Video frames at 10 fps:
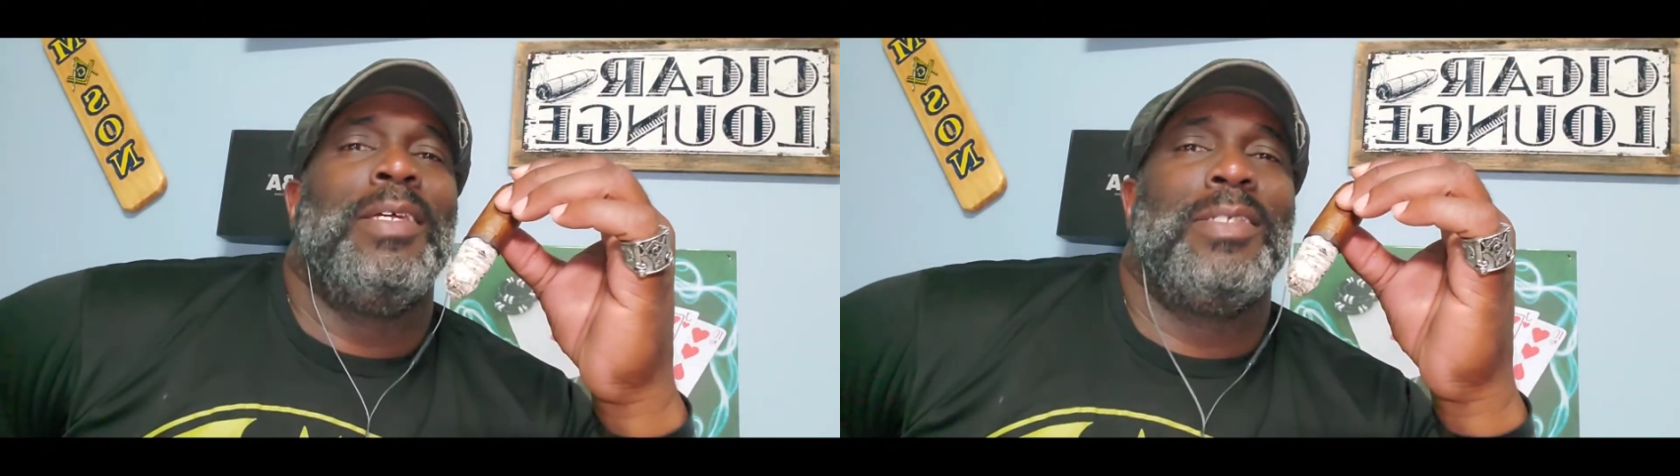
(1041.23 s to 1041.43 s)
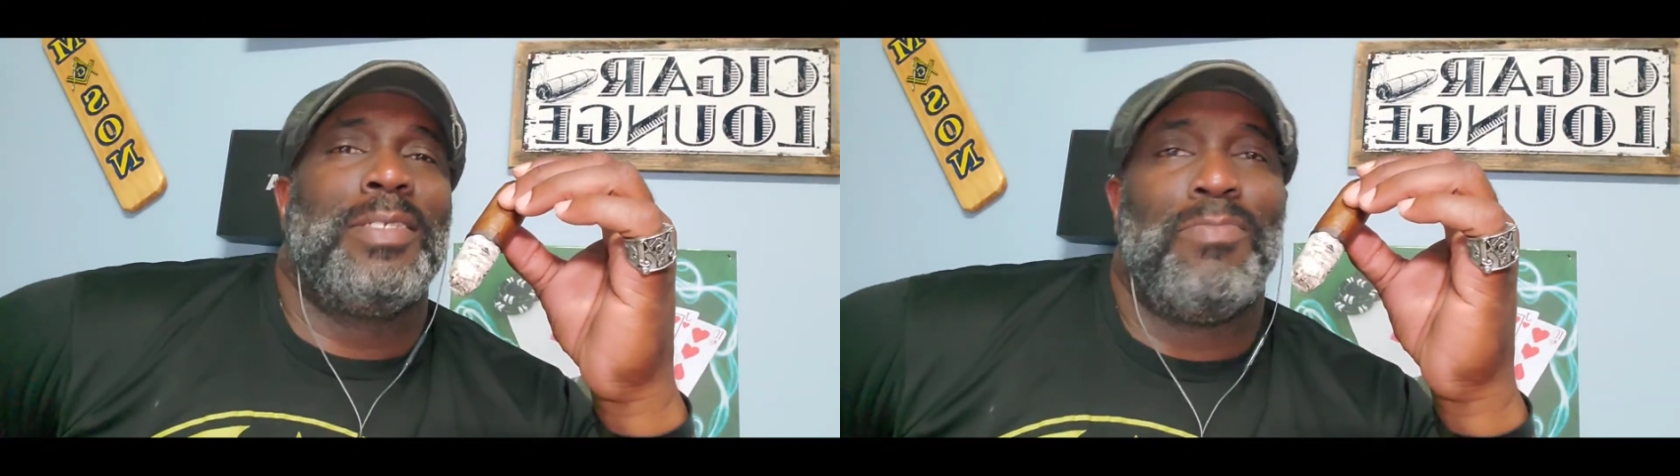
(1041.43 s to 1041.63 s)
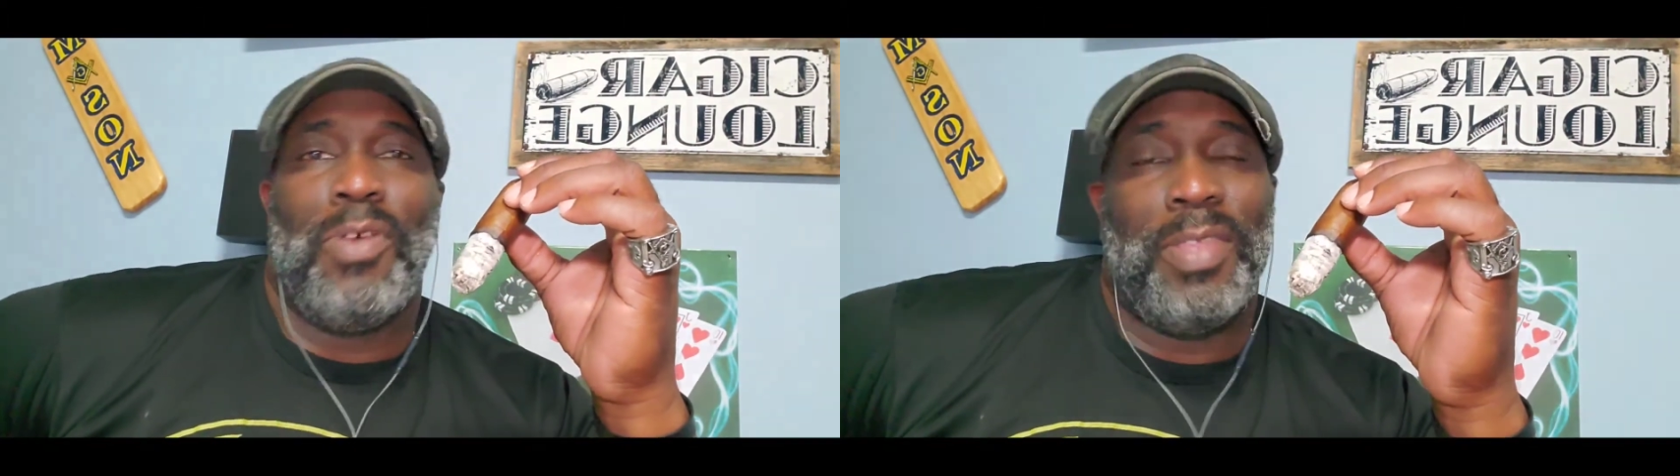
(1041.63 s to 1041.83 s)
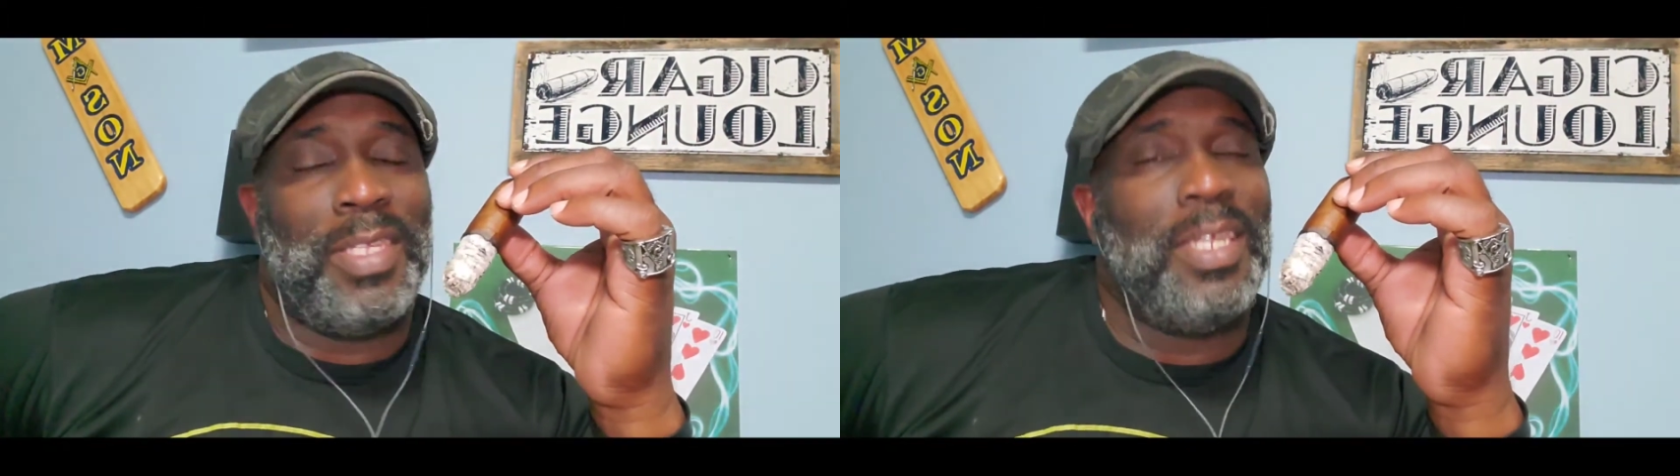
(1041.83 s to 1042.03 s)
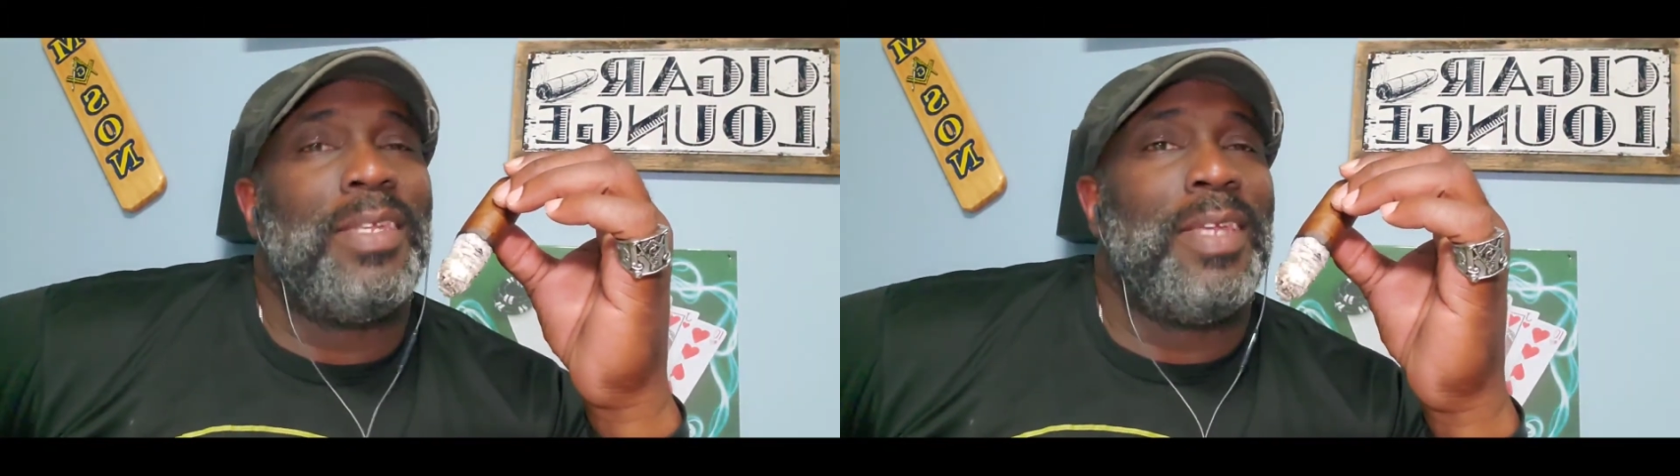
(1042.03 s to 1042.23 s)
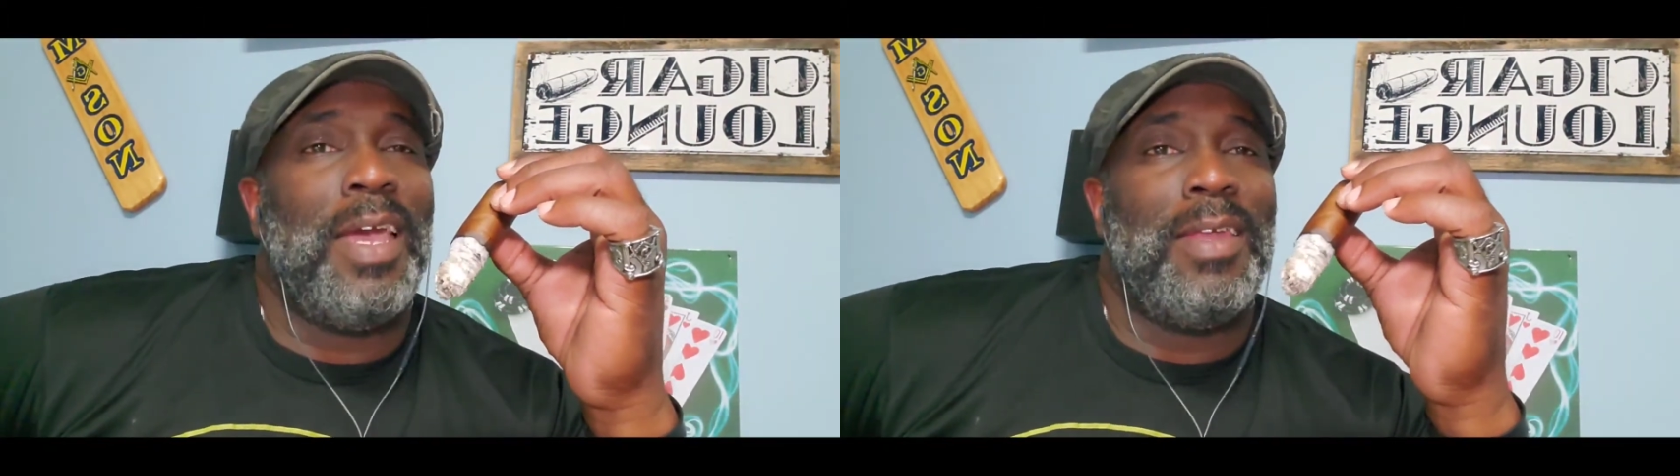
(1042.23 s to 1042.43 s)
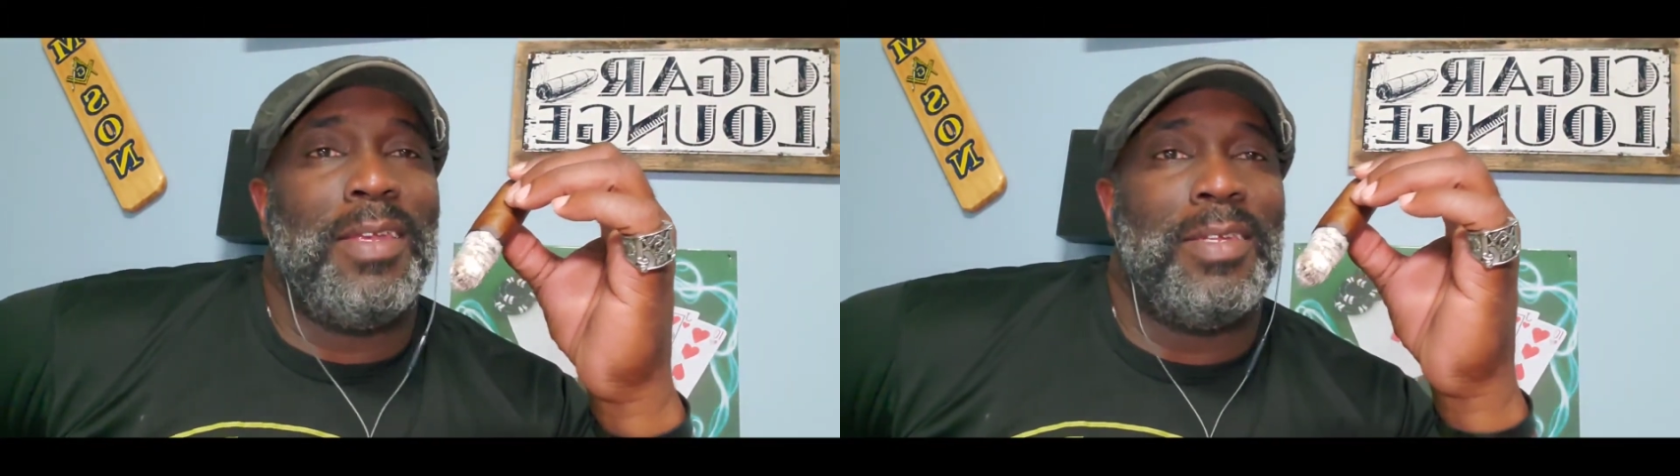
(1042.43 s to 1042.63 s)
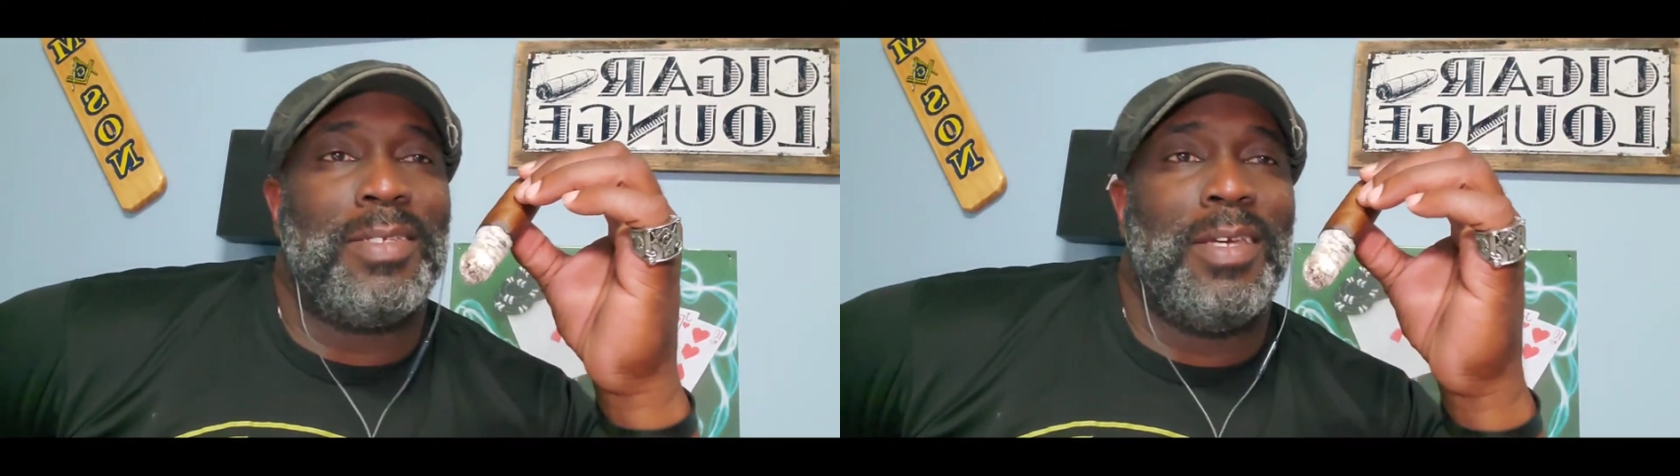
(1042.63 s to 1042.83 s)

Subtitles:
just a brother sitting down in his